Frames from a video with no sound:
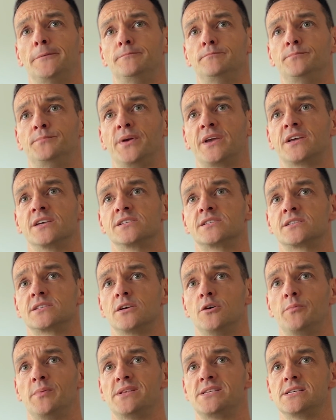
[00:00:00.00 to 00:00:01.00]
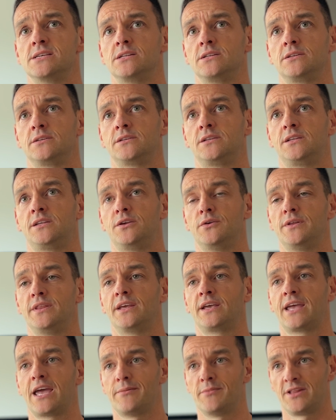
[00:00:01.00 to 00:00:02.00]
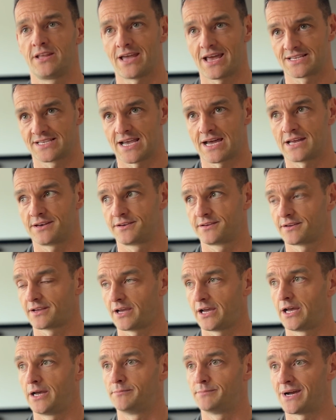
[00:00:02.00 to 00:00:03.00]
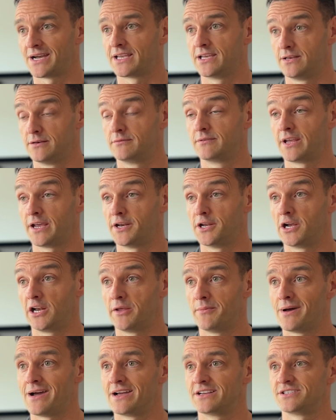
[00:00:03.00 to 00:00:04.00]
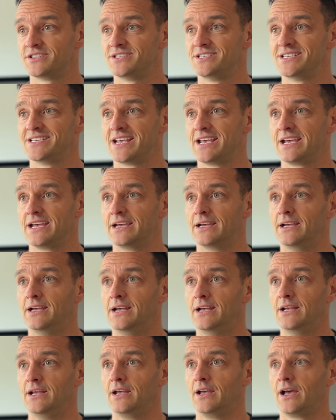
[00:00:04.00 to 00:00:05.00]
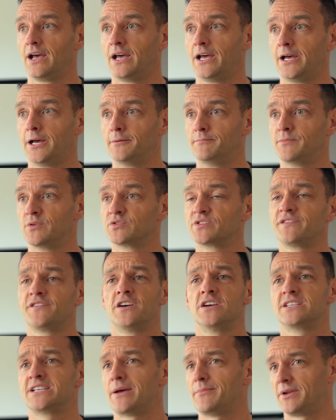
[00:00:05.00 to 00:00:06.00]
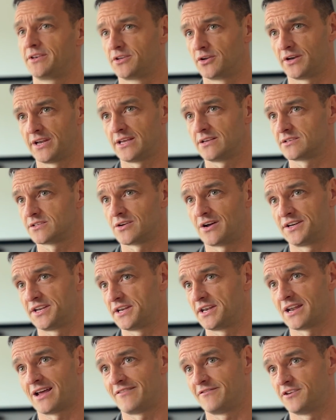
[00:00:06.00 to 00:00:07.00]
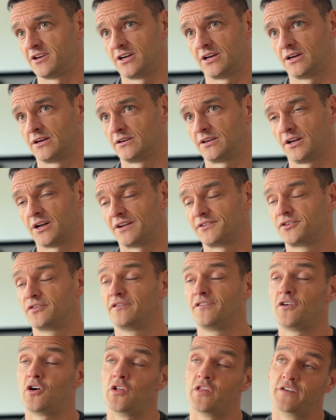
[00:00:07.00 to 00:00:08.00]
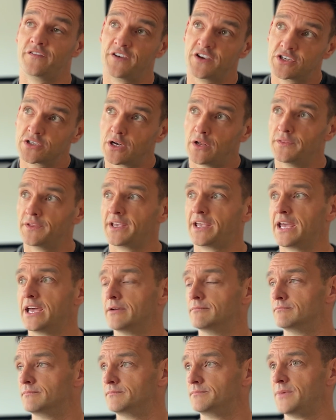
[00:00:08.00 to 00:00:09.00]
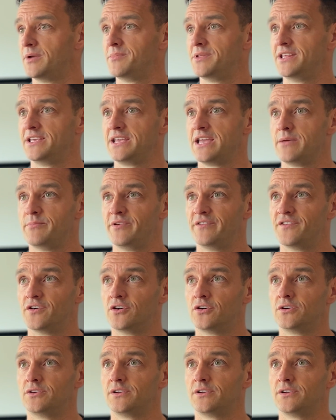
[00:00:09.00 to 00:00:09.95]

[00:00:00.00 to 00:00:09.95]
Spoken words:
because up until doing the game at the Etihad back in early March, as you say, it was the first time I'd done it, so I didn't have I'd done 4th official on the game maybe the year before.